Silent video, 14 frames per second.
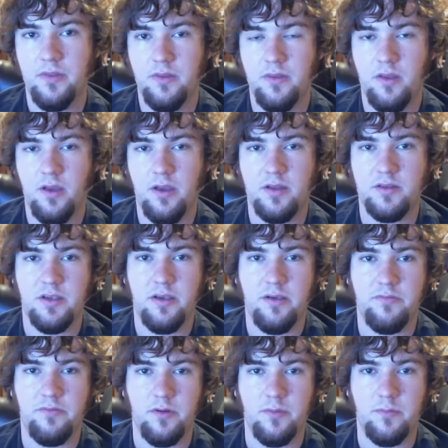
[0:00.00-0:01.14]
I can say
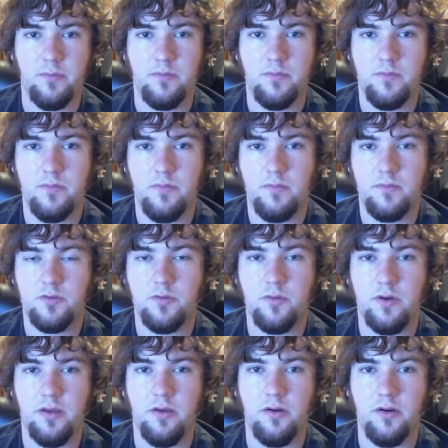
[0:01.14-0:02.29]
from 20
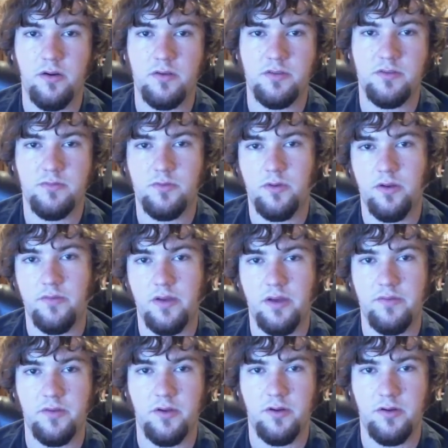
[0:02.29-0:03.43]
yards, 25
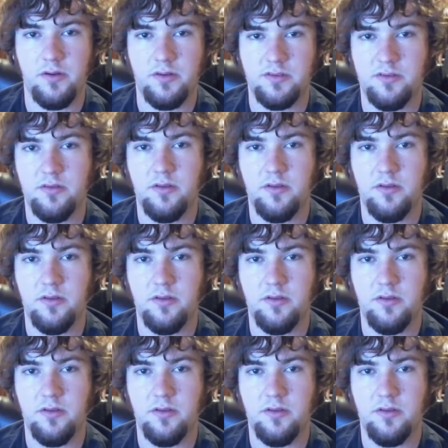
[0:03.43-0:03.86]
yards,